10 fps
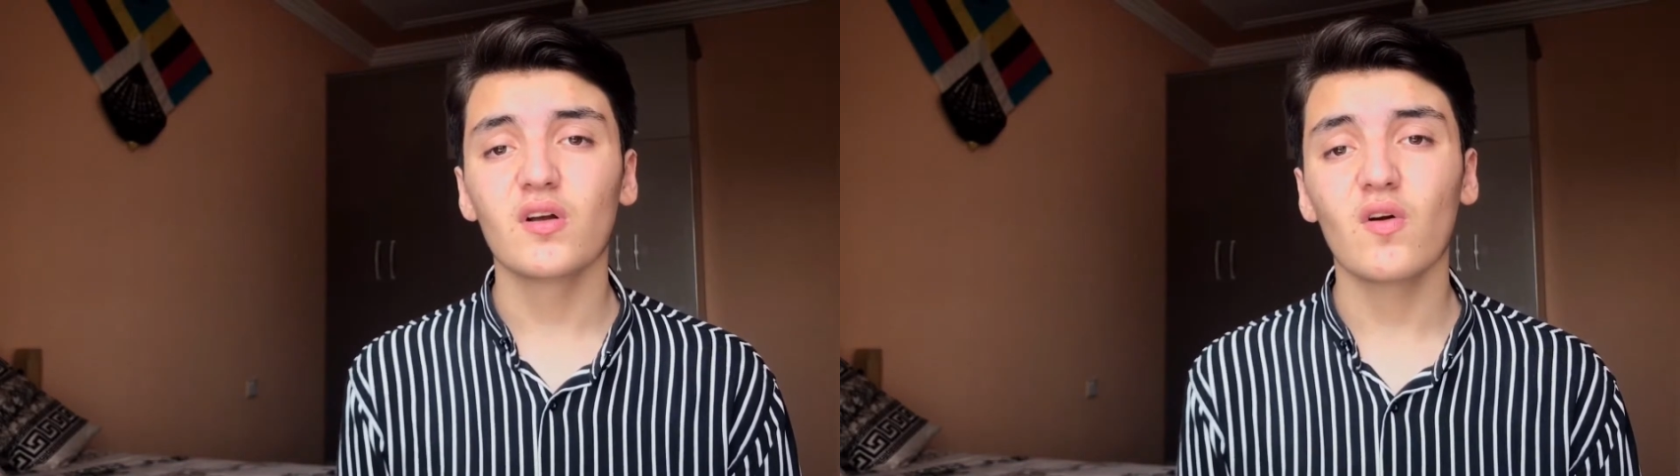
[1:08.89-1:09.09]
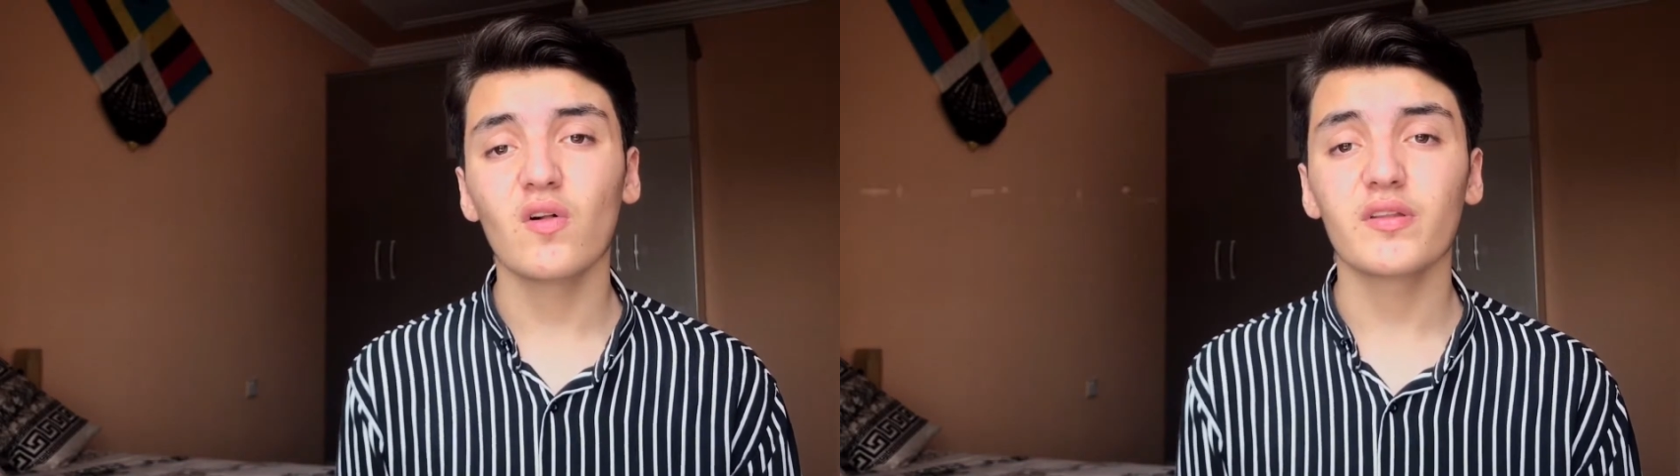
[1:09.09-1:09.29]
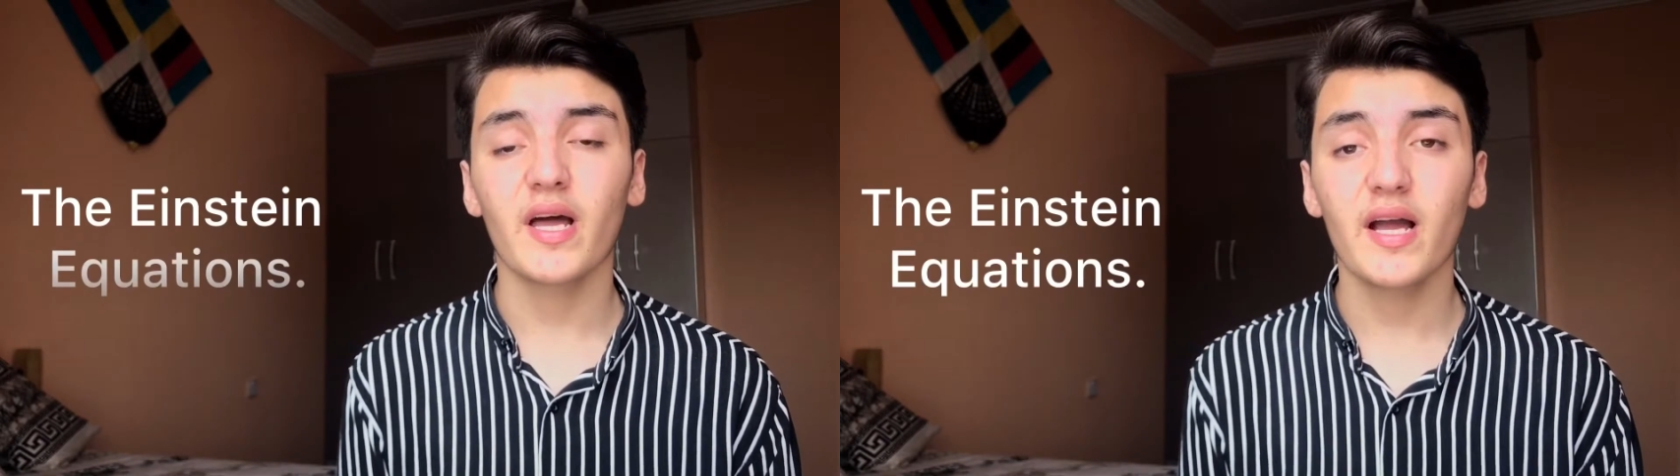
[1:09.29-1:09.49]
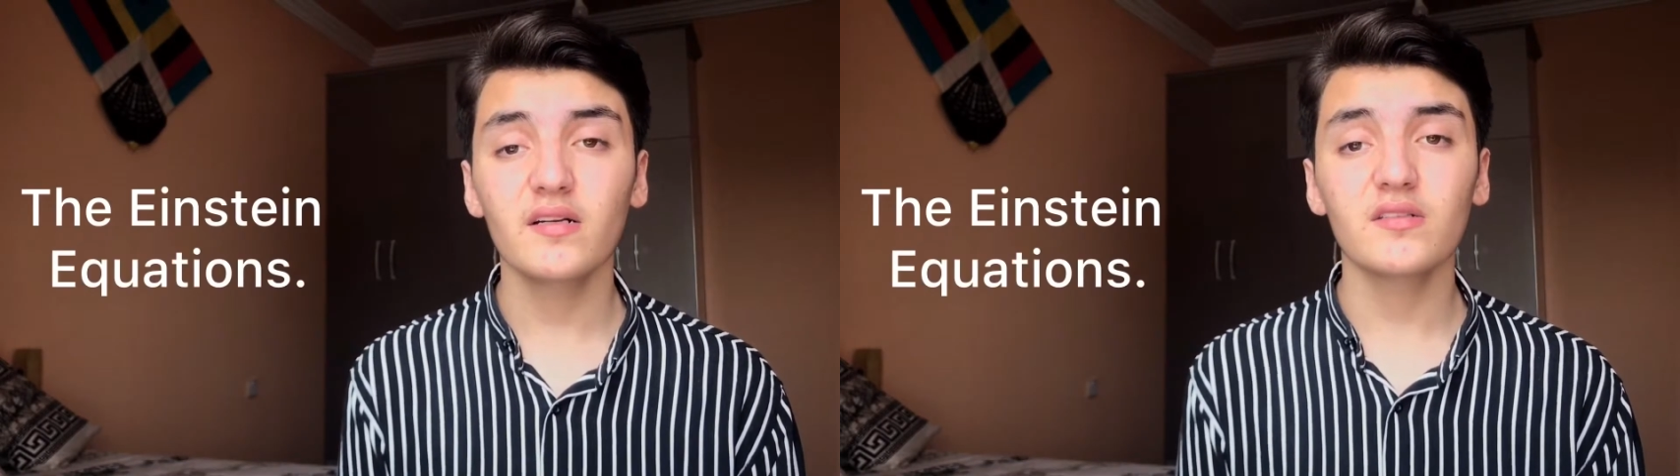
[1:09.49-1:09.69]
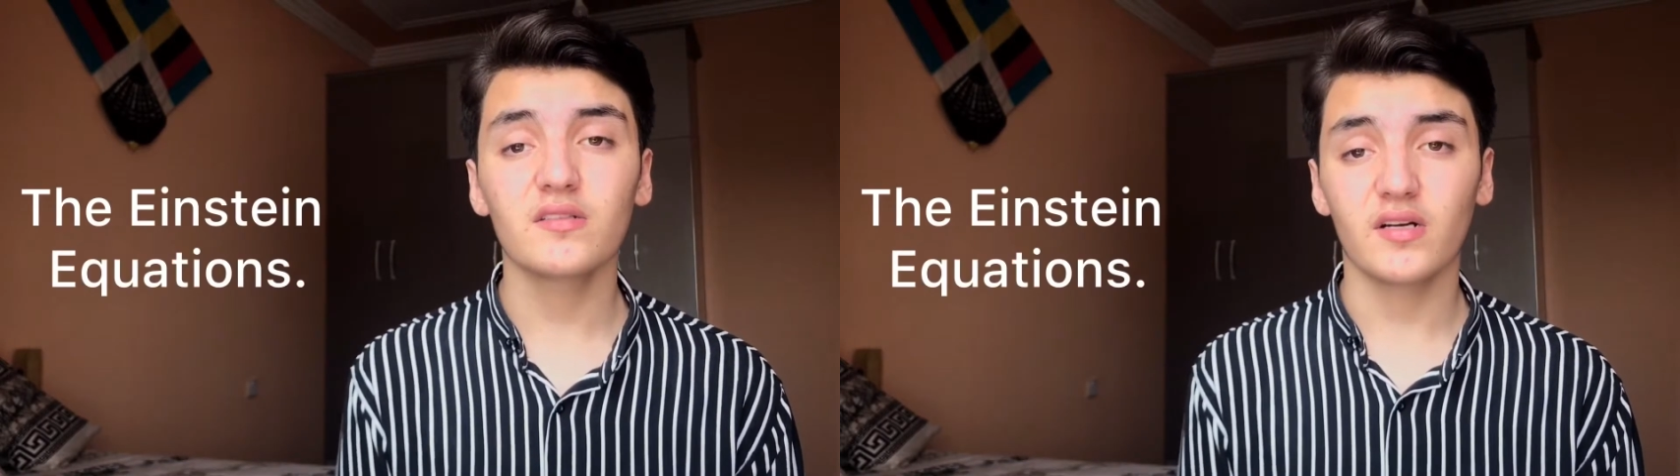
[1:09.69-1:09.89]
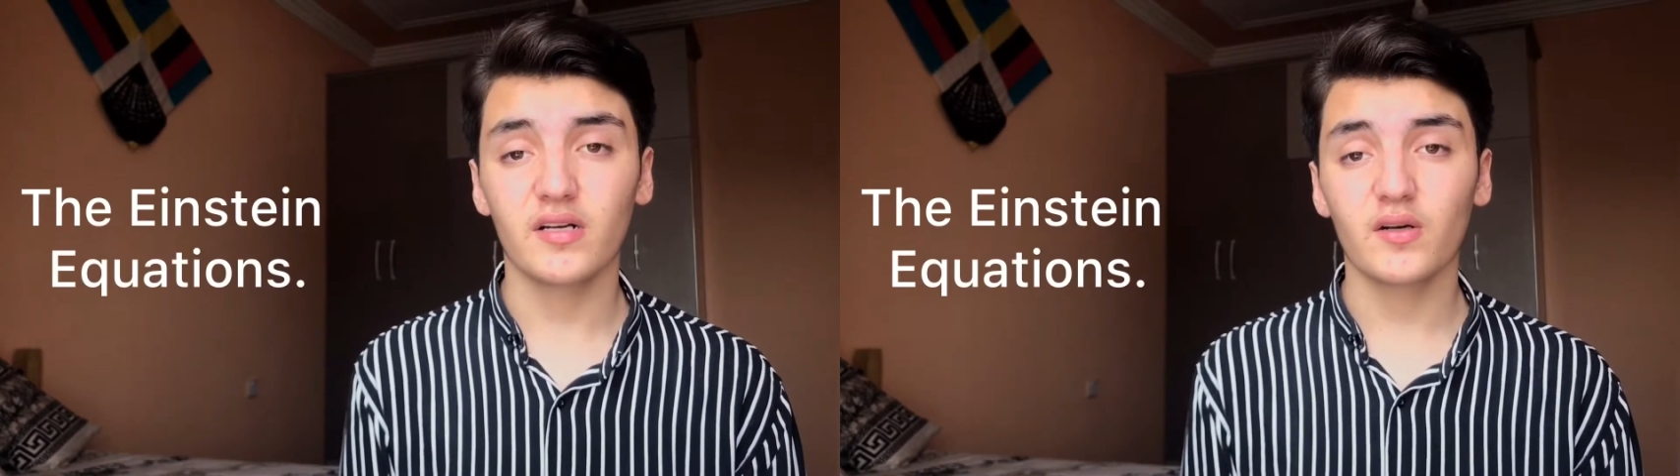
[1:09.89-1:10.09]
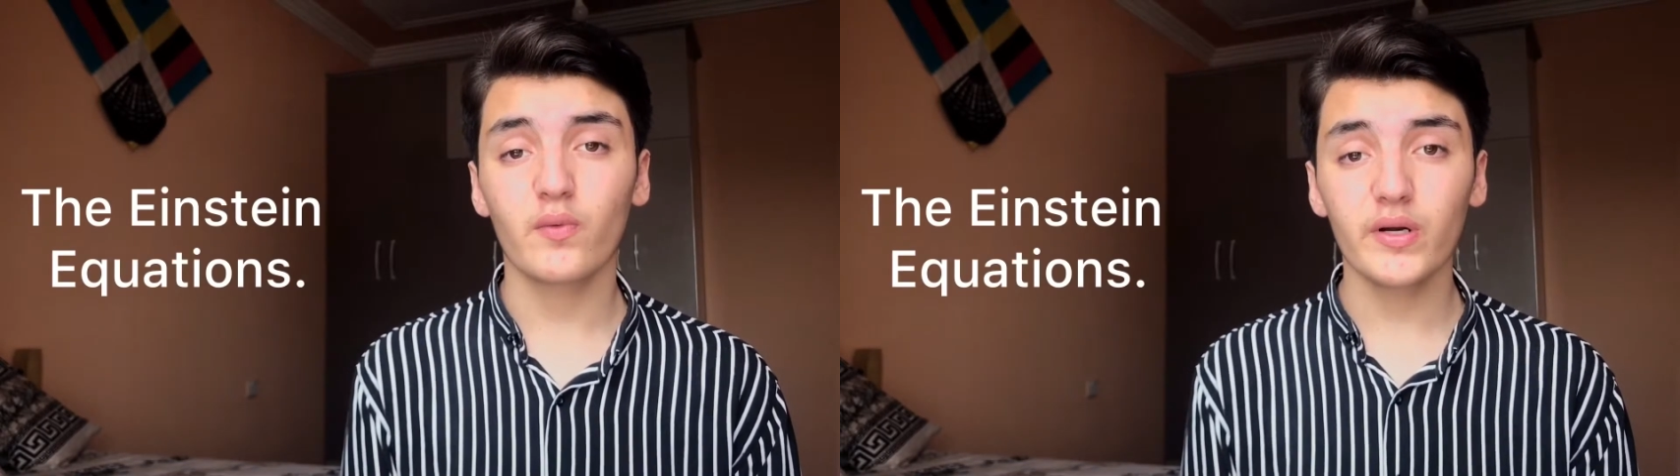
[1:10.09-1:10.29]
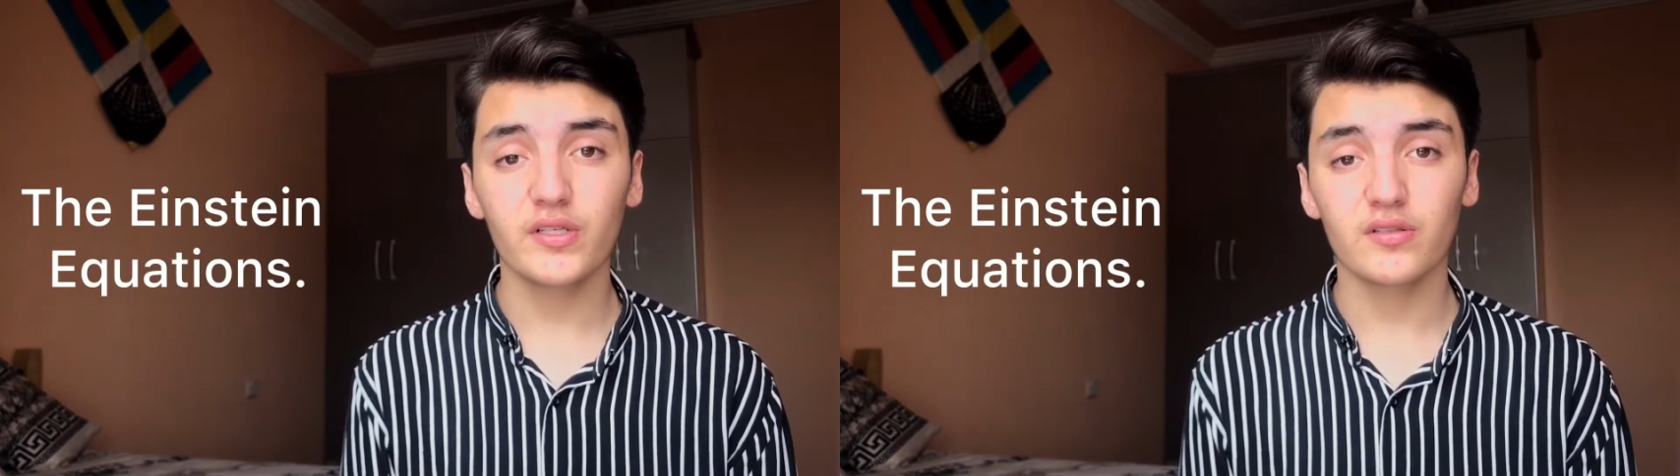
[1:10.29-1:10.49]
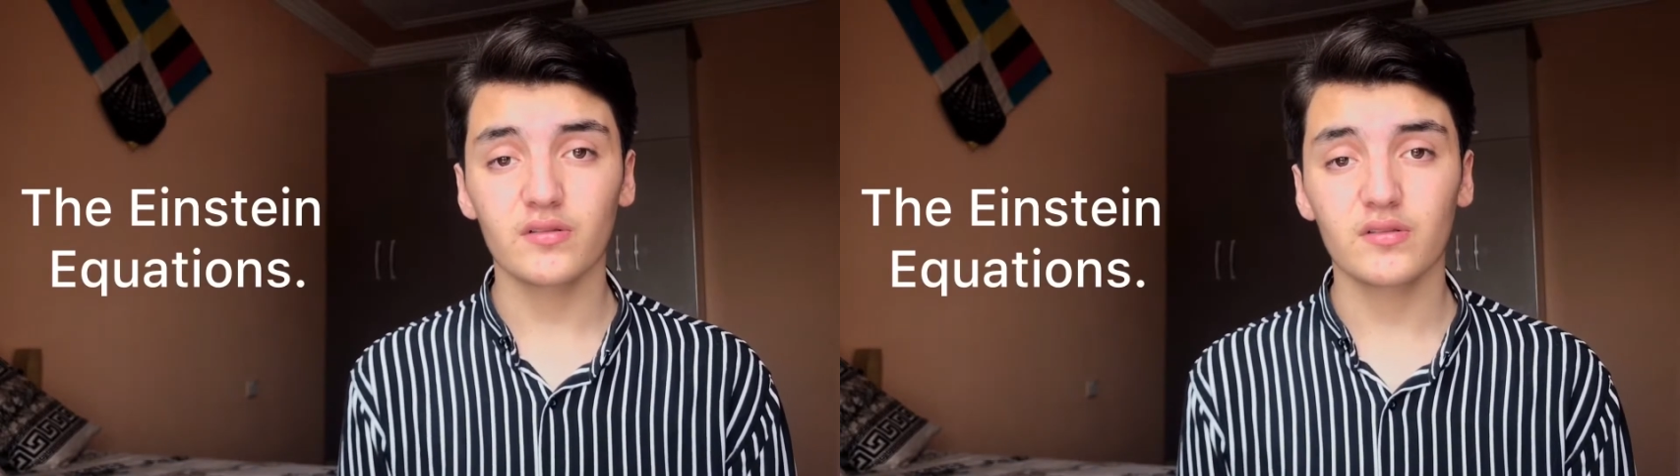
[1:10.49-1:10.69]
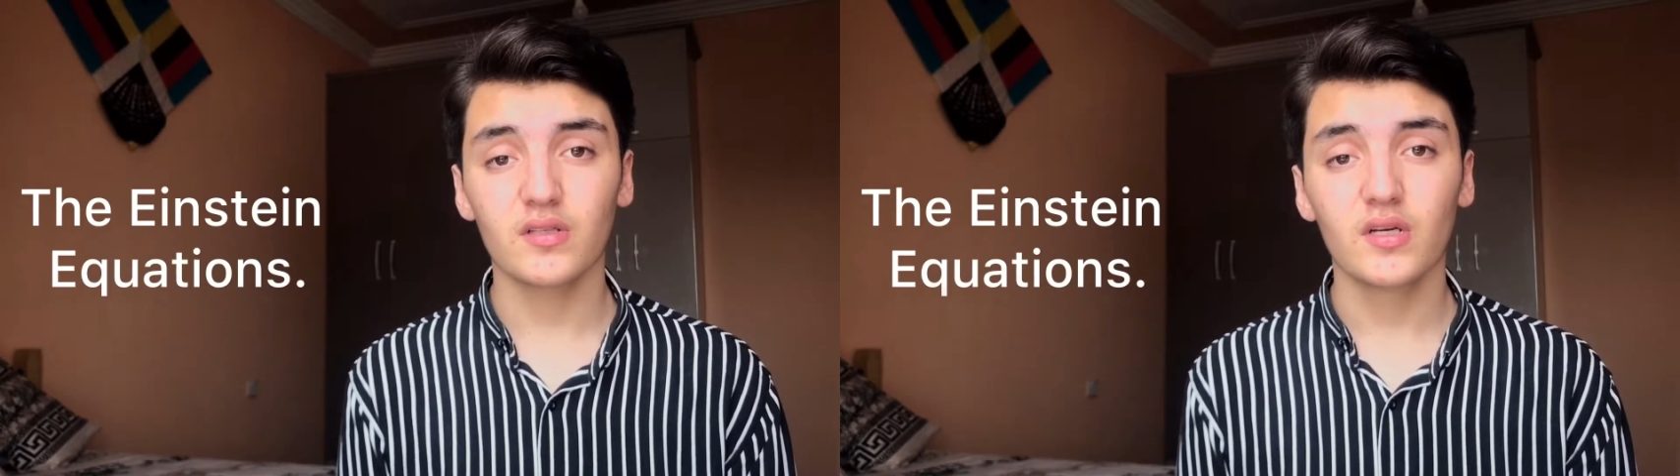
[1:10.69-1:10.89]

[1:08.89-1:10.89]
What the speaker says: called the Einstein equations,